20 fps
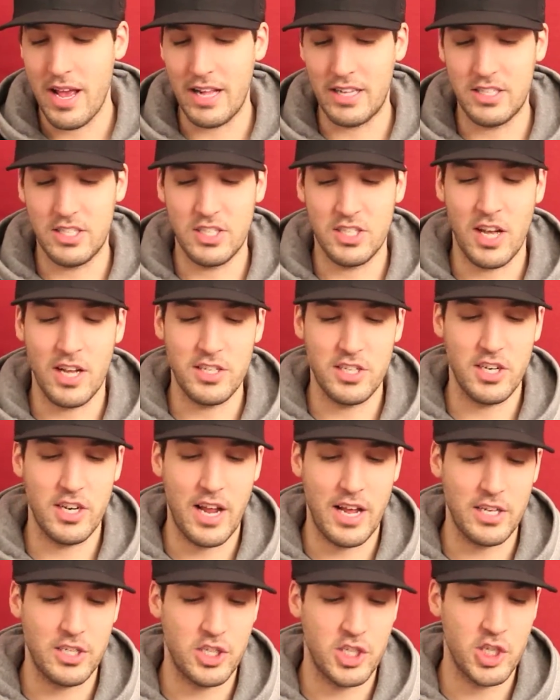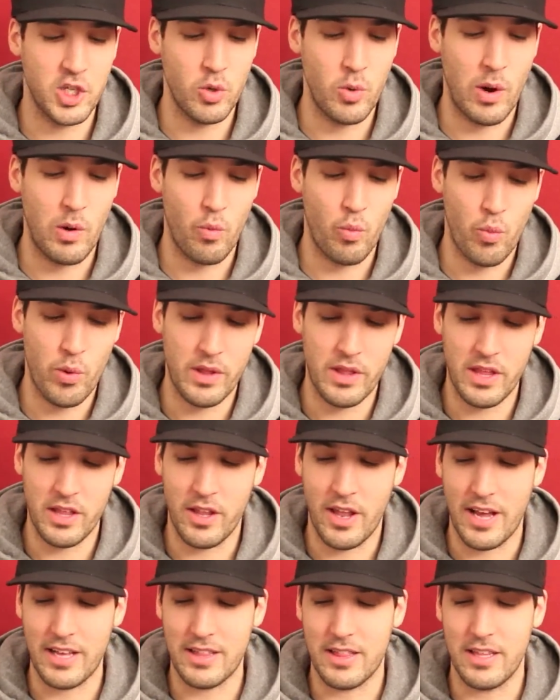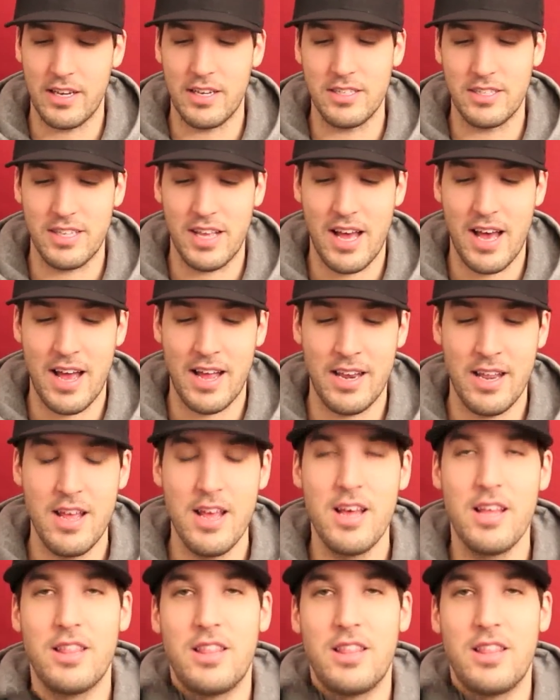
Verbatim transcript: It's such a nice shoe. I really like the design.